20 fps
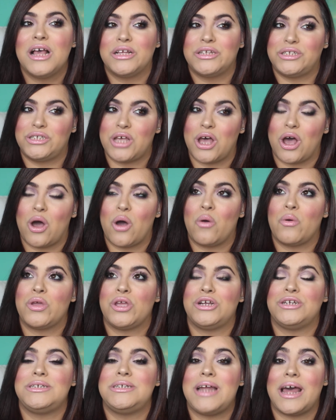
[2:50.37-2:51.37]
So
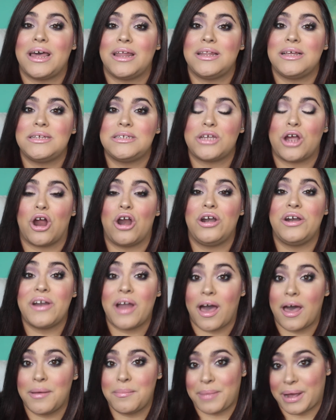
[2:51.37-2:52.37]
your stylists are
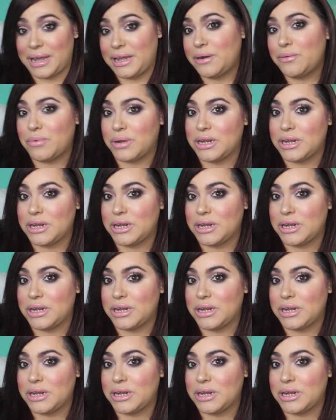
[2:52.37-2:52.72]
not mind